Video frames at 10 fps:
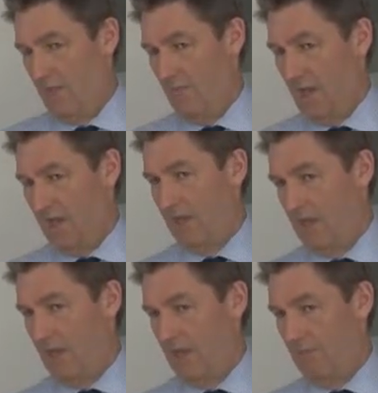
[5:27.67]

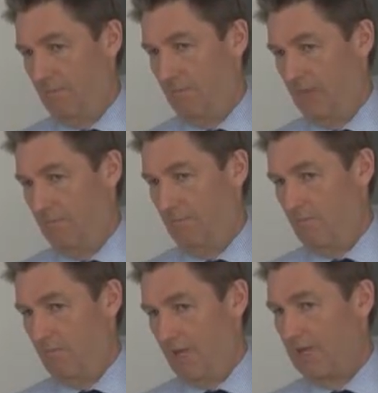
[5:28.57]
make a
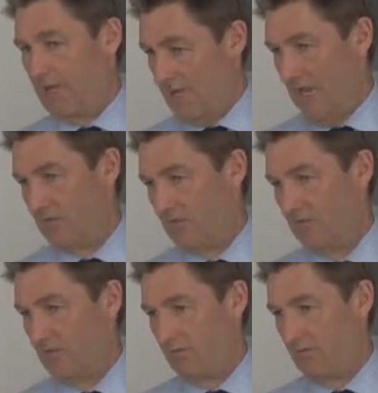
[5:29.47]

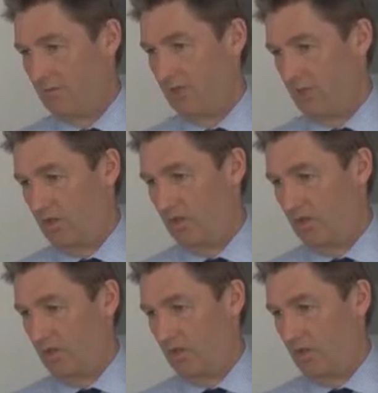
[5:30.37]
yes
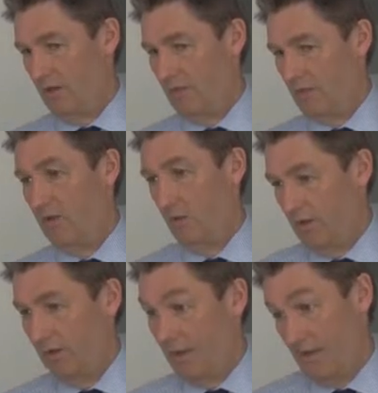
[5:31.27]
decision the
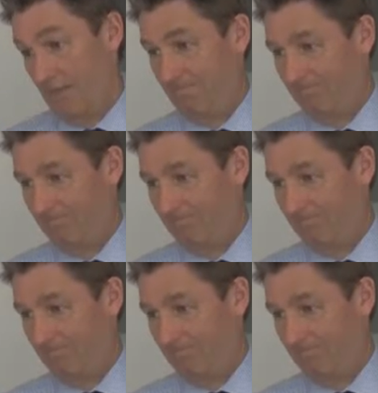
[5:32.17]
one to take.